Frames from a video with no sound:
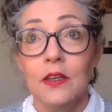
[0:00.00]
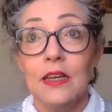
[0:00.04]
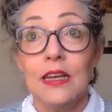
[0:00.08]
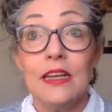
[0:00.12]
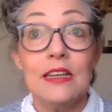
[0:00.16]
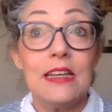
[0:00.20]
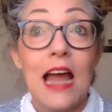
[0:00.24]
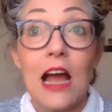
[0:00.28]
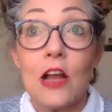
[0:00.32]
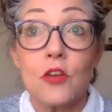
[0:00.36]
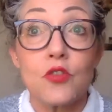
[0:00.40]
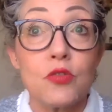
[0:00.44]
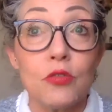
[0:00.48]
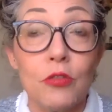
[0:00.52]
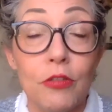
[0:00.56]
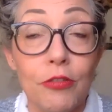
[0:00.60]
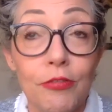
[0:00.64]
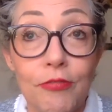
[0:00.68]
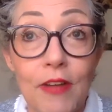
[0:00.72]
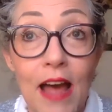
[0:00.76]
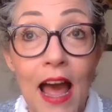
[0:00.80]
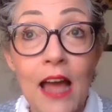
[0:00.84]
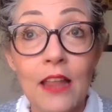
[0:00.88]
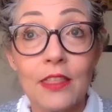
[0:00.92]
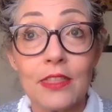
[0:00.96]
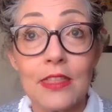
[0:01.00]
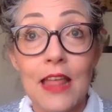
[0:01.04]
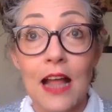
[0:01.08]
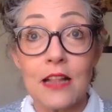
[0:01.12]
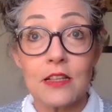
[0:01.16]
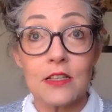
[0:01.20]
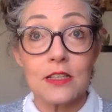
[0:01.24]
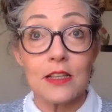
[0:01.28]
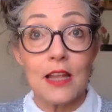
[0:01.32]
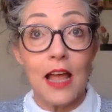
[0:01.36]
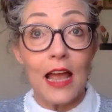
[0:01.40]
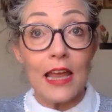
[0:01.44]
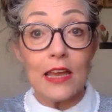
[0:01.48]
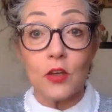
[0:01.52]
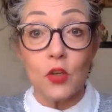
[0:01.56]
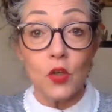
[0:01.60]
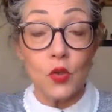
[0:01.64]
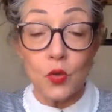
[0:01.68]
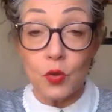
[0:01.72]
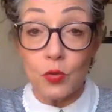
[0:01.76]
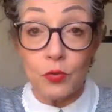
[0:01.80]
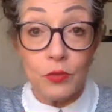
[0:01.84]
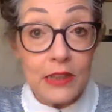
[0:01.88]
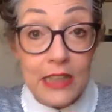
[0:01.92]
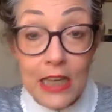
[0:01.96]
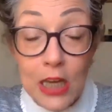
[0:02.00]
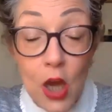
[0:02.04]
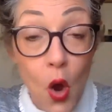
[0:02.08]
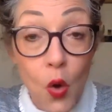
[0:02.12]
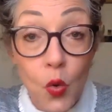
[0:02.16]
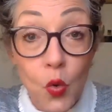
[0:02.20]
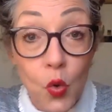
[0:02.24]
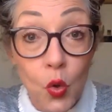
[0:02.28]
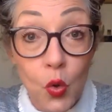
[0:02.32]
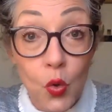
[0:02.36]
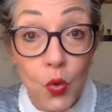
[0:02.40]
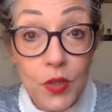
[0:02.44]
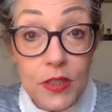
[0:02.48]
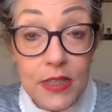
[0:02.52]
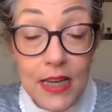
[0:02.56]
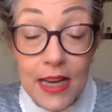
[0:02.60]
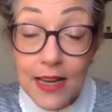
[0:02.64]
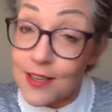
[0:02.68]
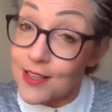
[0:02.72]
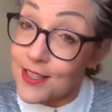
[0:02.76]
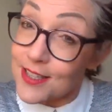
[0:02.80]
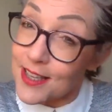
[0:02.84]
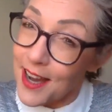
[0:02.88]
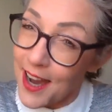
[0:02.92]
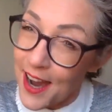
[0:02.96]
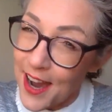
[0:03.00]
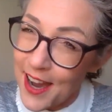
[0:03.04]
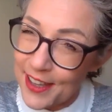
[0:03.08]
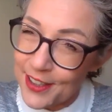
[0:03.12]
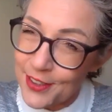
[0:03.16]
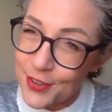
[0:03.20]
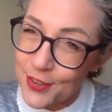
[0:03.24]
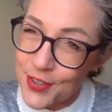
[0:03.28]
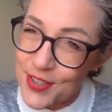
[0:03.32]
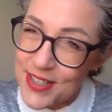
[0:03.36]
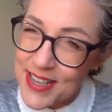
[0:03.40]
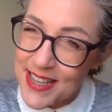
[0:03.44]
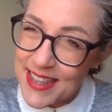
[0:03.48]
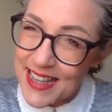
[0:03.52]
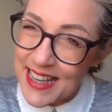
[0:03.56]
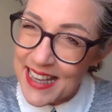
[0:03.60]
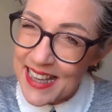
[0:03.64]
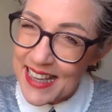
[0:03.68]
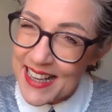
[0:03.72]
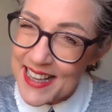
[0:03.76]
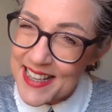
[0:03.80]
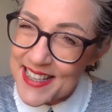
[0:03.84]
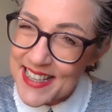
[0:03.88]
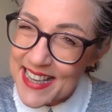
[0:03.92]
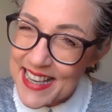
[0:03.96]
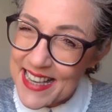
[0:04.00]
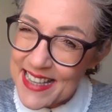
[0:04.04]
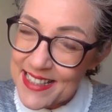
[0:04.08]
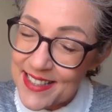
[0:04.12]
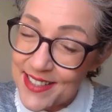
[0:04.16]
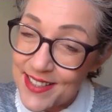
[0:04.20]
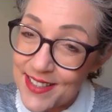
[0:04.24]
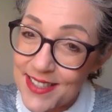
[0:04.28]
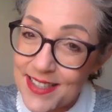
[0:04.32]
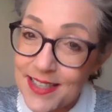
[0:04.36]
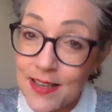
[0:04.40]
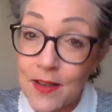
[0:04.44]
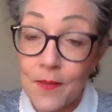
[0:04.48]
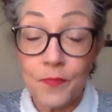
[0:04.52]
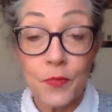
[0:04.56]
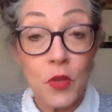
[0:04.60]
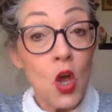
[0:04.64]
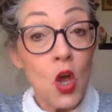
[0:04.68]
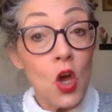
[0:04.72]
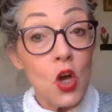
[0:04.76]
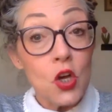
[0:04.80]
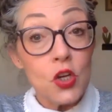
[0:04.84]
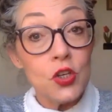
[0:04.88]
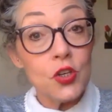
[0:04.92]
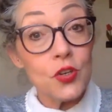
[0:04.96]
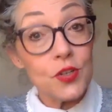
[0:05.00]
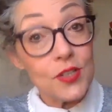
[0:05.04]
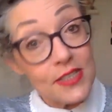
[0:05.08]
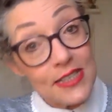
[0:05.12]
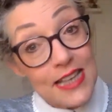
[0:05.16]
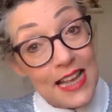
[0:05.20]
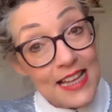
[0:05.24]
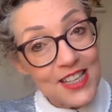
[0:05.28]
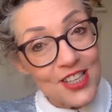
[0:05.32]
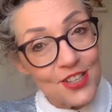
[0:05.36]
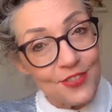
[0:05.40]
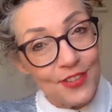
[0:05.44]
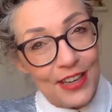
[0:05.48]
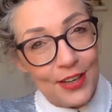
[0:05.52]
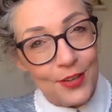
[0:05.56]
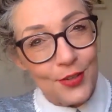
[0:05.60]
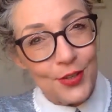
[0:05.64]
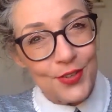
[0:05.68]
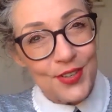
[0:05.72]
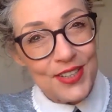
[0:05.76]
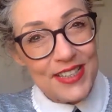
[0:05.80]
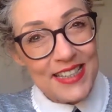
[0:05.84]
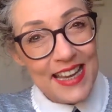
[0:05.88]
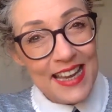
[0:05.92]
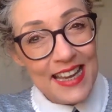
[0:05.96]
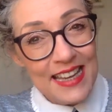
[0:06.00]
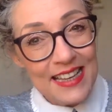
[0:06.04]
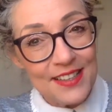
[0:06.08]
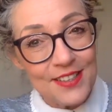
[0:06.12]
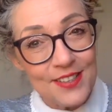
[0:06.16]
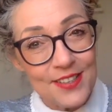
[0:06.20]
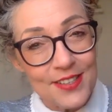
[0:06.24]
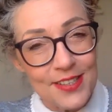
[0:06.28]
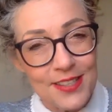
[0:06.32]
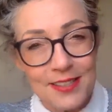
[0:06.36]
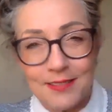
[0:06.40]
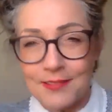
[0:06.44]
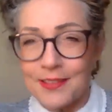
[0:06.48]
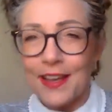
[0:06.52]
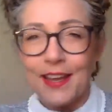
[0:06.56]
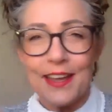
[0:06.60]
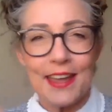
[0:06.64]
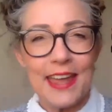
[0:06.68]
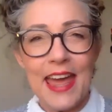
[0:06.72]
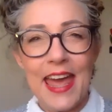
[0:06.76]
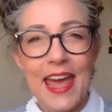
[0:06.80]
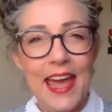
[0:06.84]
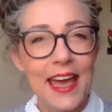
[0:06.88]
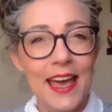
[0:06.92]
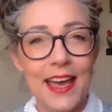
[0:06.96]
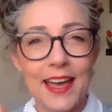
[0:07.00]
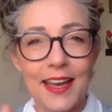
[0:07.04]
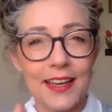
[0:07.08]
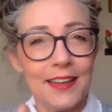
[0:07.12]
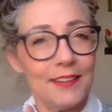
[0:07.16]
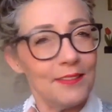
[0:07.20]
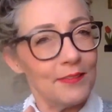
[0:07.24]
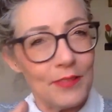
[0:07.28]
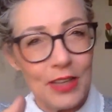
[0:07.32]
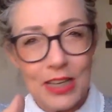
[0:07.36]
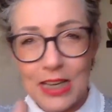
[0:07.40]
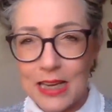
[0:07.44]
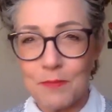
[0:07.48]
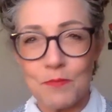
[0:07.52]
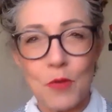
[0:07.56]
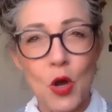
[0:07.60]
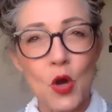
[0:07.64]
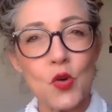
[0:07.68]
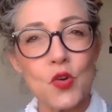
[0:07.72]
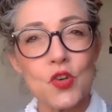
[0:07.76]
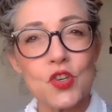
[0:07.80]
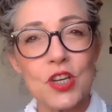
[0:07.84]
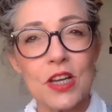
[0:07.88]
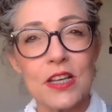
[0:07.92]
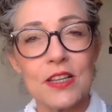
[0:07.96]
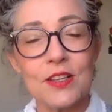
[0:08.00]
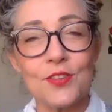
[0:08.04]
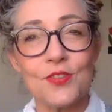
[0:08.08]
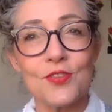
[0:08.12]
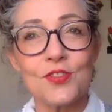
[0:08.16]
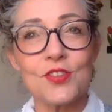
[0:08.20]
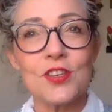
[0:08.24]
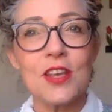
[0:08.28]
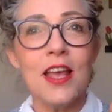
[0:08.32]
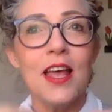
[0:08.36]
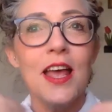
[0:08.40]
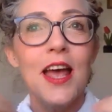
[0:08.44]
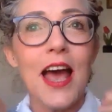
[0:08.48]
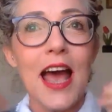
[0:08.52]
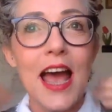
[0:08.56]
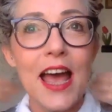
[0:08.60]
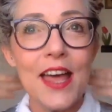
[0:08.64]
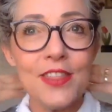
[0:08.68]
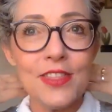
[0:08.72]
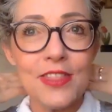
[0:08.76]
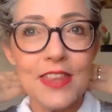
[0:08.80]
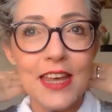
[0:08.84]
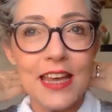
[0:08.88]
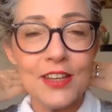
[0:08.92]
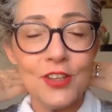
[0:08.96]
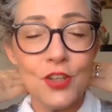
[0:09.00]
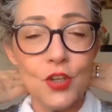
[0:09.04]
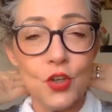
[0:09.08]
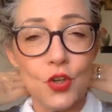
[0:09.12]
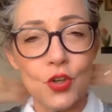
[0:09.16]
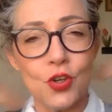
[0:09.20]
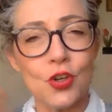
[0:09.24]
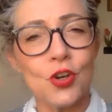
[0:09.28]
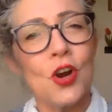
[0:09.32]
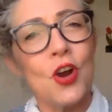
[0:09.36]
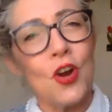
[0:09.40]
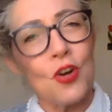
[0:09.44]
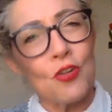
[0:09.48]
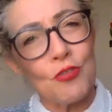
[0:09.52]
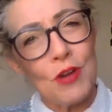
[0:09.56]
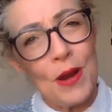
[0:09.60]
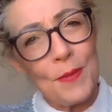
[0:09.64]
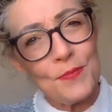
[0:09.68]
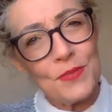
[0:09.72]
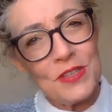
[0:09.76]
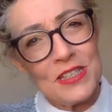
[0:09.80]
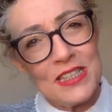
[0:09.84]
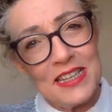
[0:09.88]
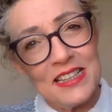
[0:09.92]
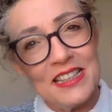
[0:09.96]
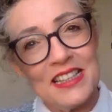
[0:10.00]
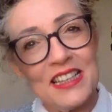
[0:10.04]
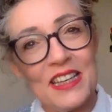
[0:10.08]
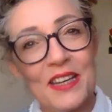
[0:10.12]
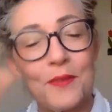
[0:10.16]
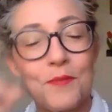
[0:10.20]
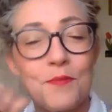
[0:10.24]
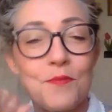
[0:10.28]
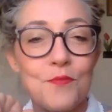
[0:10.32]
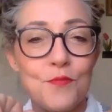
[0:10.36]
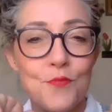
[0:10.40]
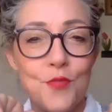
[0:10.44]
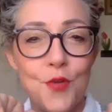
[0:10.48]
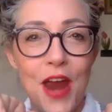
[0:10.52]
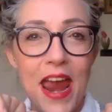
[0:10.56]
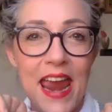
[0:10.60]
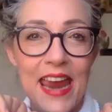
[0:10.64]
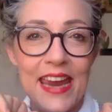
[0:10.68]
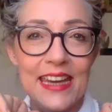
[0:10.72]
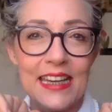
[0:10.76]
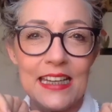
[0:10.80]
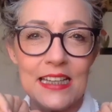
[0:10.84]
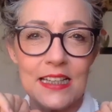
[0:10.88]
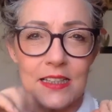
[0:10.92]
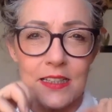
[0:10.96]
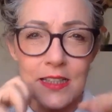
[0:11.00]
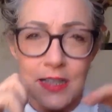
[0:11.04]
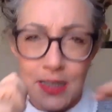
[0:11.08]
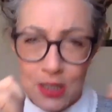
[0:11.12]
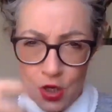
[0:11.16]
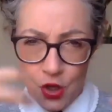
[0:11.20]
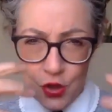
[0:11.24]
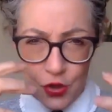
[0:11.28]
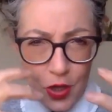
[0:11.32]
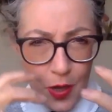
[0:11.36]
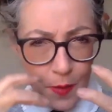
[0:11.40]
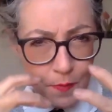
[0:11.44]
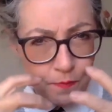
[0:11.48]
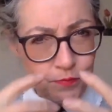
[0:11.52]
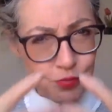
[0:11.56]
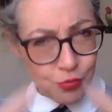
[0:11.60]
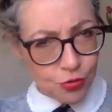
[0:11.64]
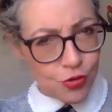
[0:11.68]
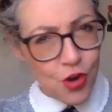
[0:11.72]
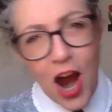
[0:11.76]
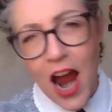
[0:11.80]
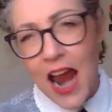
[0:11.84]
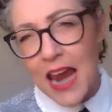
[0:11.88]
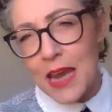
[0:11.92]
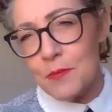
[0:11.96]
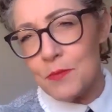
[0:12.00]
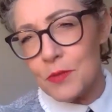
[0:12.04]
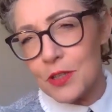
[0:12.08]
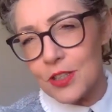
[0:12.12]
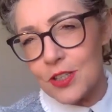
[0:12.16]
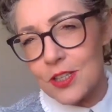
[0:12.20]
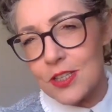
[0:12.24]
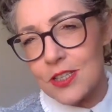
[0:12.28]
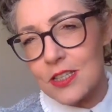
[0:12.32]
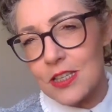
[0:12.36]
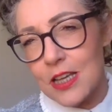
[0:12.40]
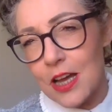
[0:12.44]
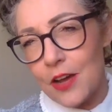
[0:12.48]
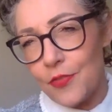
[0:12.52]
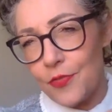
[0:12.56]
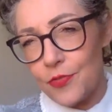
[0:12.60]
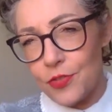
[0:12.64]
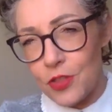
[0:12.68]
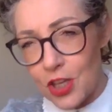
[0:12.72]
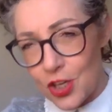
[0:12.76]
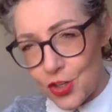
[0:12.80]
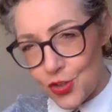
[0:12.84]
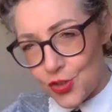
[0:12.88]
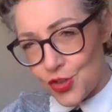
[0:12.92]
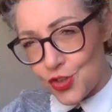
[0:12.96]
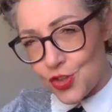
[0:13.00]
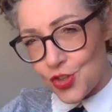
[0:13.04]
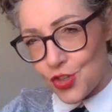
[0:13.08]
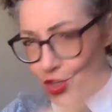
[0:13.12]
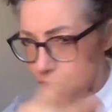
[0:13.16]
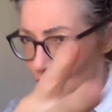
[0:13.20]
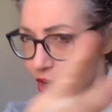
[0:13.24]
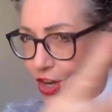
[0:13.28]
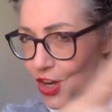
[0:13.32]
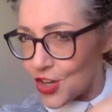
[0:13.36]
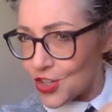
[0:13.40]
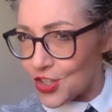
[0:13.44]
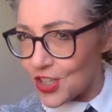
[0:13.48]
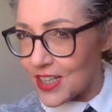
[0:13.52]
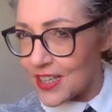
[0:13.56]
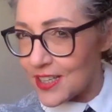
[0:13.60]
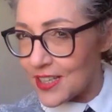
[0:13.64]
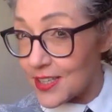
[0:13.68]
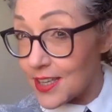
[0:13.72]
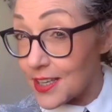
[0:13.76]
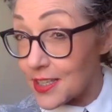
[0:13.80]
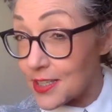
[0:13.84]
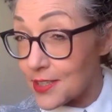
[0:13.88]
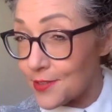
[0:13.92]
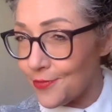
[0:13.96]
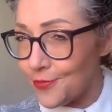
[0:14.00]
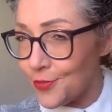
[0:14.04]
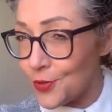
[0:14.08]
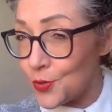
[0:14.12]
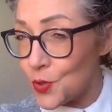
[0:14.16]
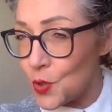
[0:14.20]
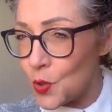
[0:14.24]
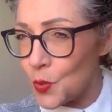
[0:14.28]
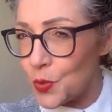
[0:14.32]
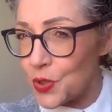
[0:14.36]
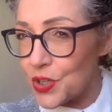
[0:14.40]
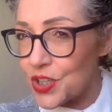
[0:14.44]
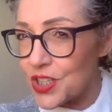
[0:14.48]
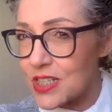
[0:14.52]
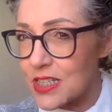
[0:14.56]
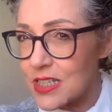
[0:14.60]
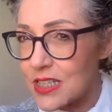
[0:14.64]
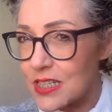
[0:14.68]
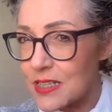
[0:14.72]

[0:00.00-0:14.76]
In actual fact, that's like your neocortex, higher order thinking skills, your sensory cortex, care, emotions, and then your reptilian brain, the primal stuff that surges us forward.